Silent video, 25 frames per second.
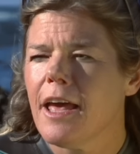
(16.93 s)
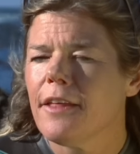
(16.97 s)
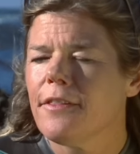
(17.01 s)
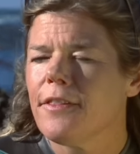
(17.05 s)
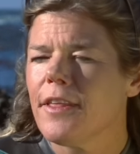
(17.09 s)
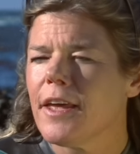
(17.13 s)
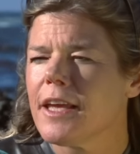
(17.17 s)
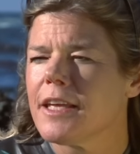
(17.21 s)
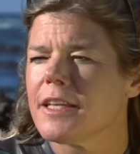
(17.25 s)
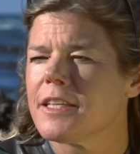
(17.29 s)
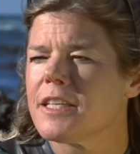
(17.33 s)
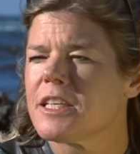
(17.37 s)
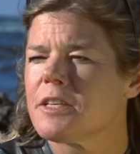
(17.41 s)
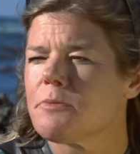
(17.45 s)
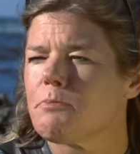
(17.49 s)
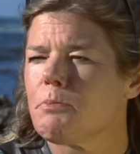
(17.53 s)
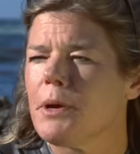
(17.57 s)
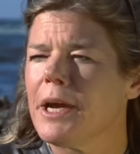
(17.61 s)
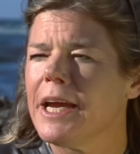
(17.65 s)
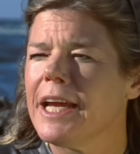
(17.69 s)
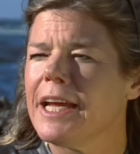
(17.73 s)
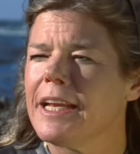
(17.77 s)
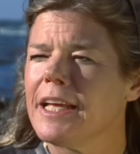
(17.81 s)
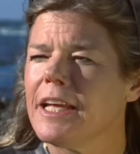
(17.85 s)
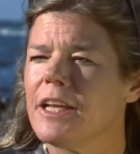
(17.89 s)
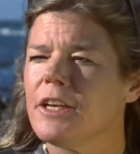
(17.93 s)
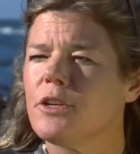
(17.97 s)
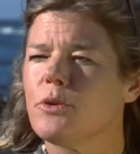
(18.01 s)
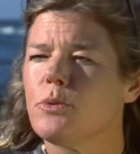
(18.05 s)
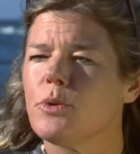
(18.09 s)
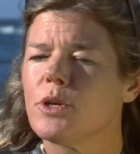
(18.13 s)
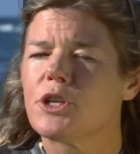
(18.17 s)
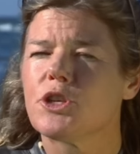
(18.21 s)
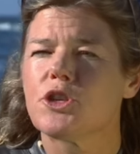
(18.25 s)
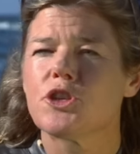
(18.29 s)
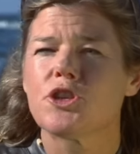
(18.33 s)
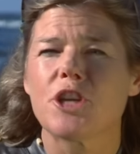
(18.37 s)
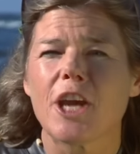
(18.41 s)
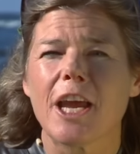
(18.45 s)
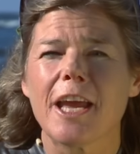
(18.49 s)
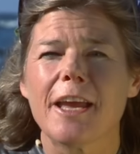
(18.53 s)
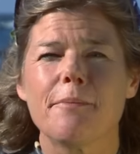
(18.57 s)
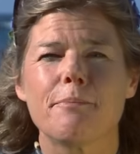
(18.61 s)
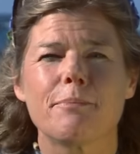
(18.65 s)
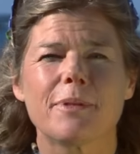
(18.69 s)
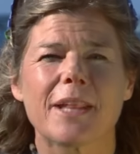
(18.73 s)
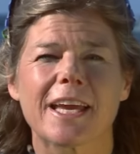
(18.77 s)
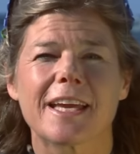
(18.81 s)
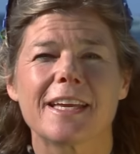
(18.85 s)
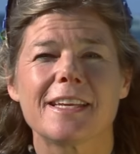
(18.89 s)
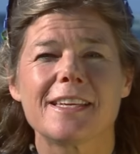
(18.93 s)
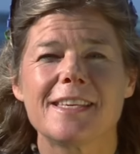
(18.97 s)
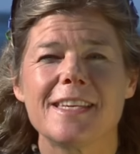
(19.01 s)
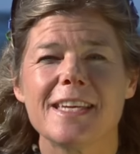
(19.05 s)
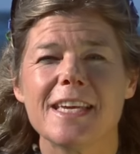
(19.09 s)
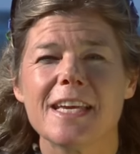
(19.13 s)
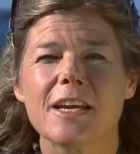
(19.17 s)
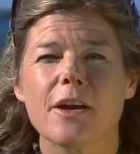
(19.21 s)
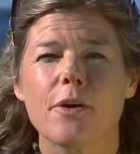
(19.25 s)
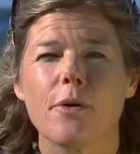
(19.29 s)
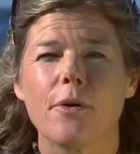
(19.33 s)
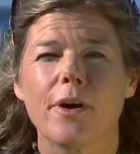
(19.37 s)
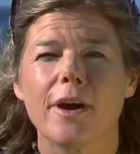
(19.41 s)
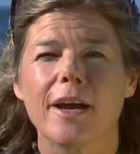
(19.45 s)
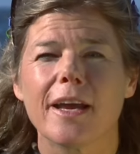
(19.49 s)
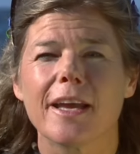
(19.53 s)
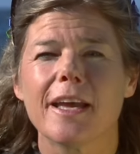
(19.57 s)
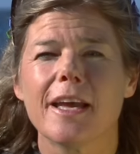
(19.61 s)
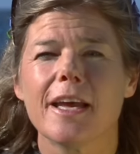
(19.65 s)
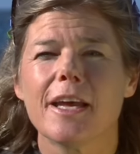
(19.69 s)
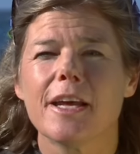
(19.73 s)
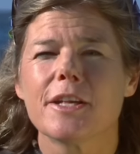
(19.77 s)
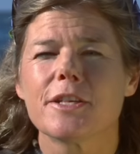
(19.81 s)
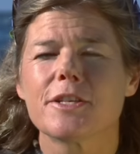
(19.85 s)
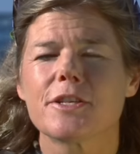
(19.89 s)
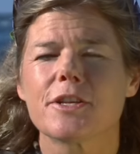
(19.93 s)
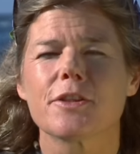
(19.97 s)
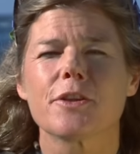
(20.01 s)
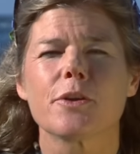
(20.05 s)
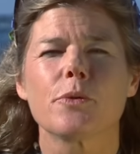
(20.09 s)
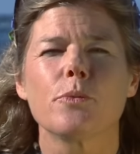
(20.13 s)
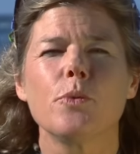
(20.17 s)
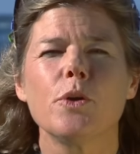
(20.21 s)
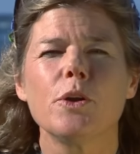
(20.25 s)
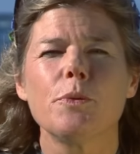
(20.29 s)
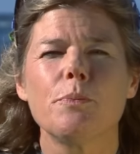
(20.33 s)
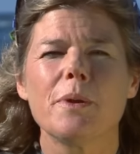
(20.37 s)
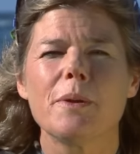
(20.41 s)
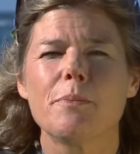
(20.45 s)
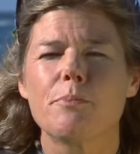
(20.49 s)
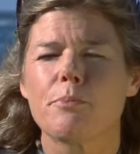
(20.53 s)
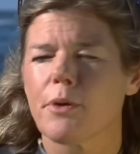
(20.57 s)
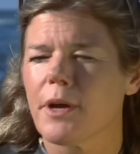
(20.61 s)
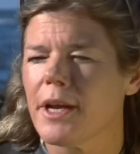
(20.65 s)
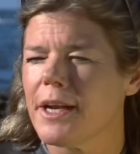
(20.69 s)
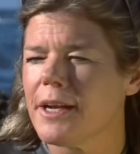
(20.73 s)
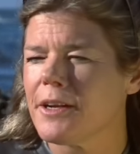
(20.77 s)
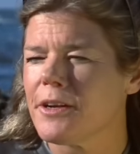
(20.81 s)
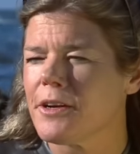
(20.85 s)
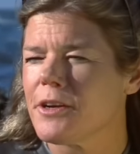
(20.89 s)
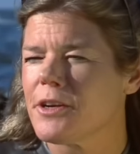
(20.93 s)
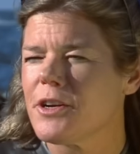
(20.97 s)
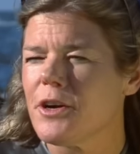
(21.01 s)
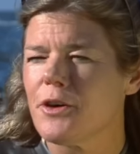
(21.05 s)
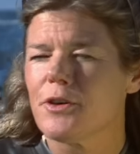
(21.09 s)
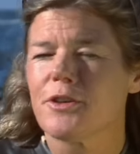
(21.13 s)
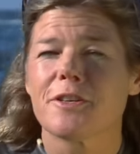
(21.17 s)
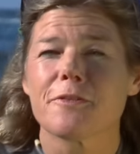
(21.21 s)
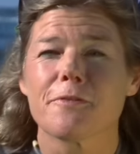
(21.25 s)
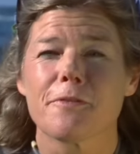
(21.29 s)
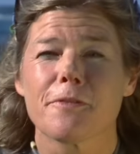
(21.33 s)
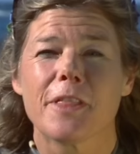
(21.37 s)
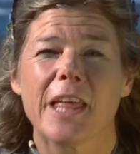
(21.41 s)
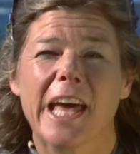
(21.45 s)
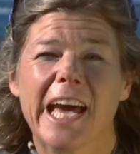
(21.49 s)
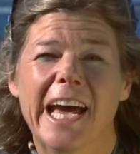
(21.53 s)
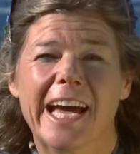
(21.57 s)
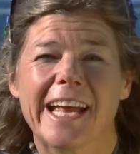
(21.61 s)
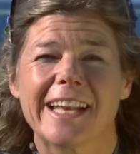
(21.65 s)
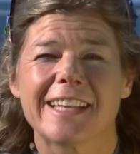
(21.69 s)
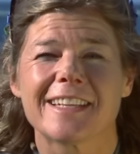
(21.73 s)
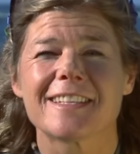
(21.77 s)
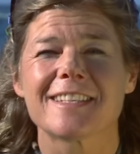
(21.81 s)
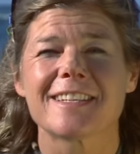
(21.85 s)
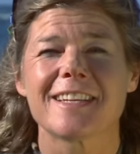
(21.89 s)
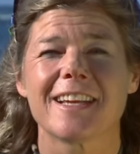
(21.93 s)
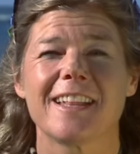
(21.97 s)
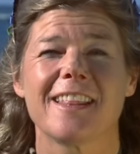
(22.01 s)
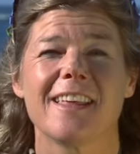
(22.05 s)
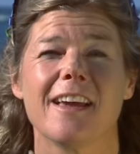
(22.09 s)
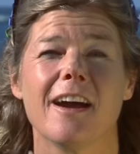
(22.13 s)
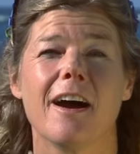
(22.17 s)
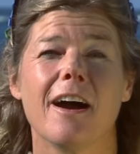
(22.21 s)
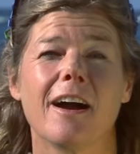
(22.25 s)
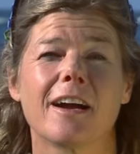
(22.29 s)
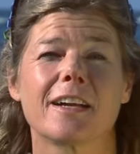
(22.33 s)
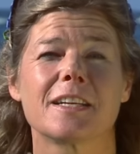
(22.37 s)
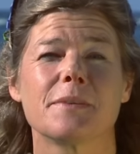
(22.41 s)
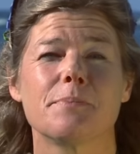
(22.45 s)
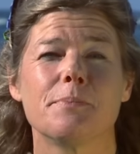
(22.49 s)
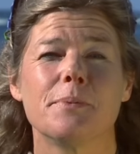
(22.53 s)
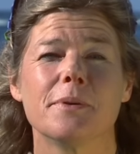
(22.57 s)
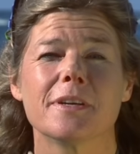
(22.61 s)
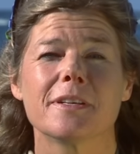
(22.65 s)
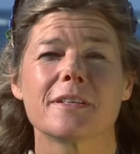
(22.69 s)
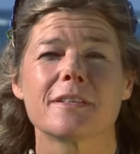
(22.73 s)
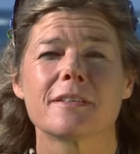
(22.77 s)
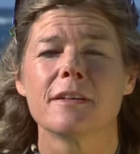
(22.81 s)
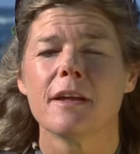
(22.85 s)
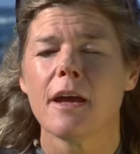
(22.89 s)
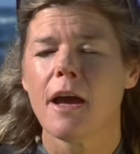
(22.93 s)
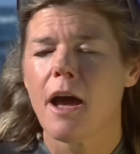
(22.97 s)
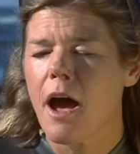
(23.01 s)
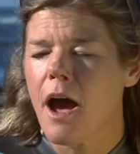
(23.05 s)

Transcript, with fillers: they can spray it into a shape like a decoy, so their would-be predator goes for that instead of the octopus.